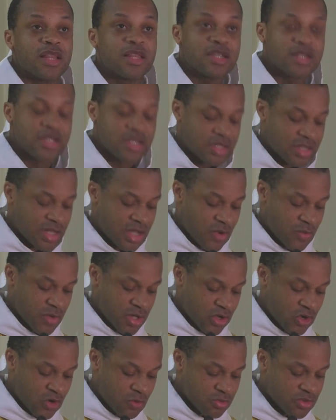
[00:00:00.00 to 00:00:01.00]
And this is how
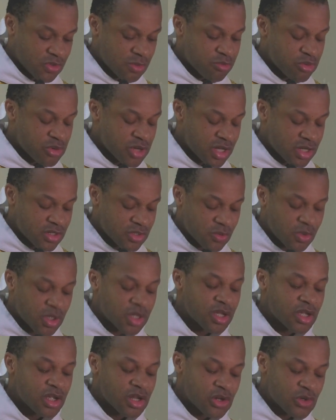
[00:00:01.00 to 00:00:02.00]
we hope to bring to
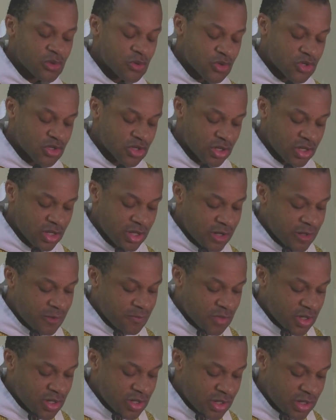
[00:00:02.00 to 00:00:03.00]
a conclusion
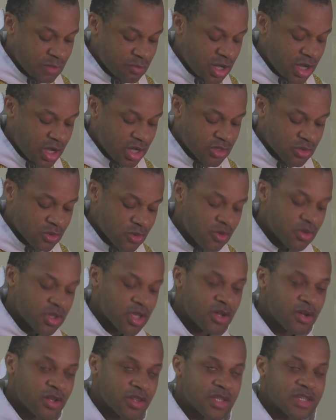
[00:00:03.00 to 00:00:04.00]
um, our
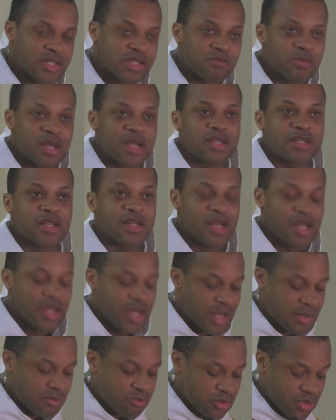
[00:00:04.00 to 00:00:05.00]
talking on this matter
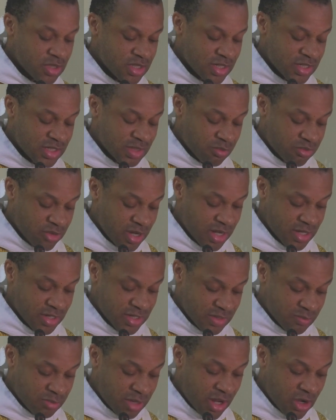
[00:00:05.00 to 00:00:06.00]
and put into
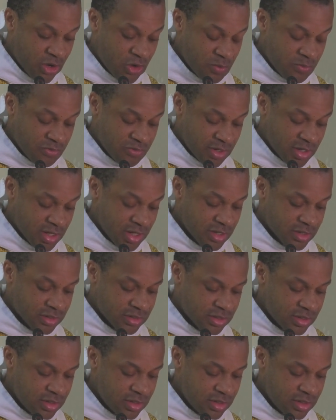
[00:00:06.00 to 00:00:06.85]
practice by hopefully,